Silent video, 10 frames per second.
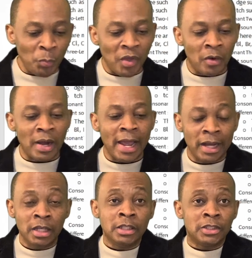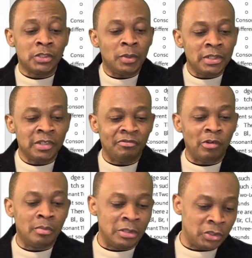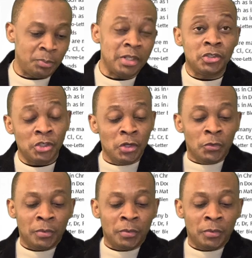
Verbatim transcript: All right. So what is a formal speech?